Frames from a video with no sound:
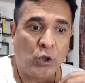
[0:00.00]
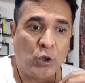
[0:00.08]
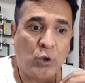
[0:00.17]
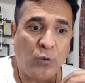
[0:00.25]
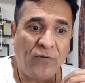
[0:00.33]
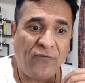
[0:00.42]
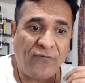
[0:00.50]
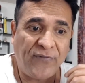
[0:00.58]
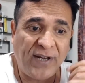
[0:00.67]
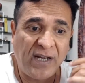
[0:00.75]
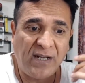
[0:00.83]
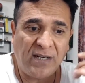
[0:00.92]
you will
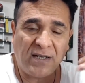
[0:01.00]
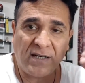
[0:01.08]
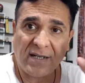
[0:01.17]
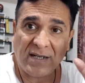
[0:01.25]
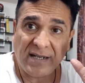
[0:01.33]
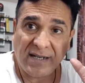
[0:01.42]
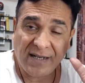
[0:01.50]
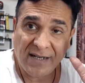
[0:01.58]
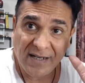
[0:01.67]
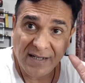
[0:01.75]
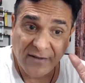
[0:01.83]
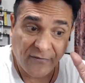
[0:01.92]
feel
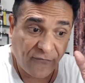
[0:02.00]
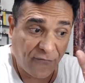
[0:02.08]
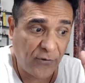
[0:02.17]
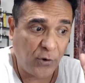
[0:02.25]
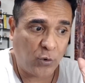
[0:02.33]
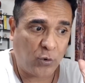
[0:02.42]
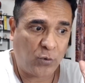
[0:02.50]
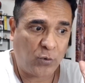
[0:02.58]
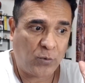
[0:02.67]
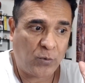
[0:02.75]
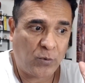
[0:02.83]
the flow